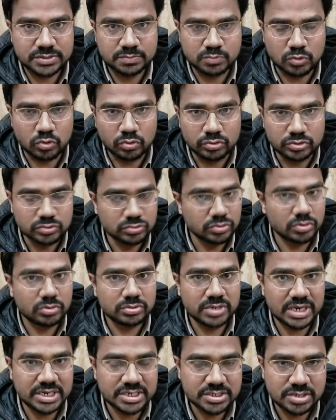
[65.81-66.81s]
Pro you know
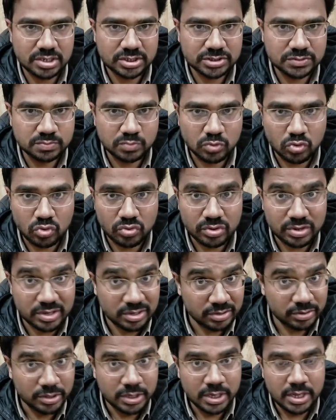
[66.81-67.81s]
Dentitox Pro
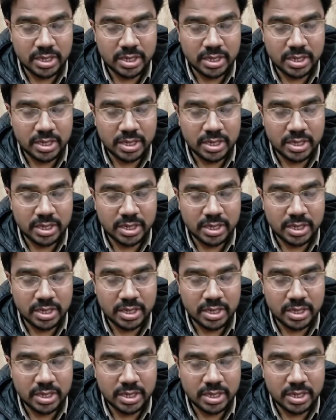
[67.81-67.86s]
uh,